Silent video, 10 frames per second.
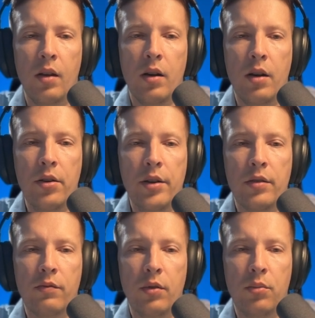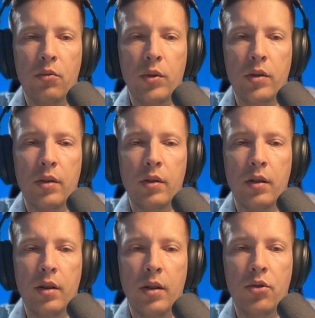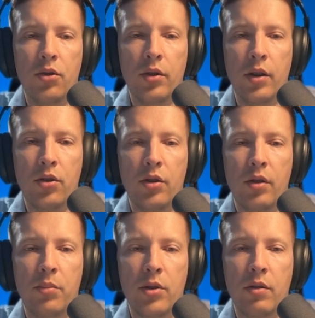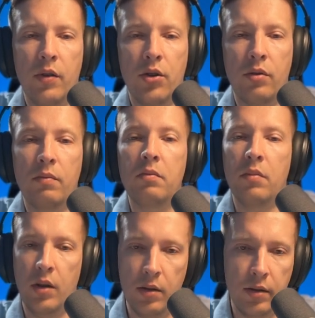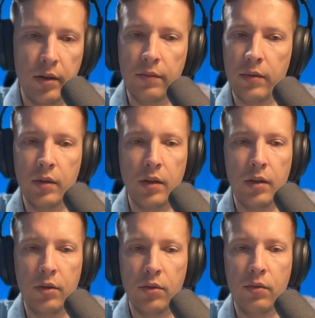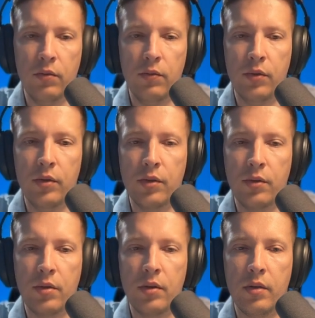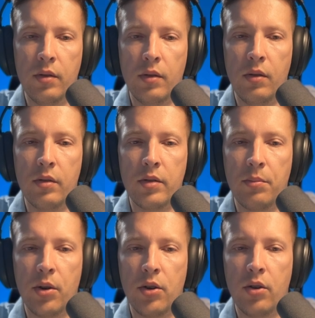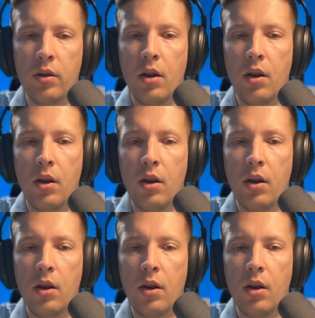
Areas for improvement. Edge detection and preservation. Yes, definitely need to do. False color suppression.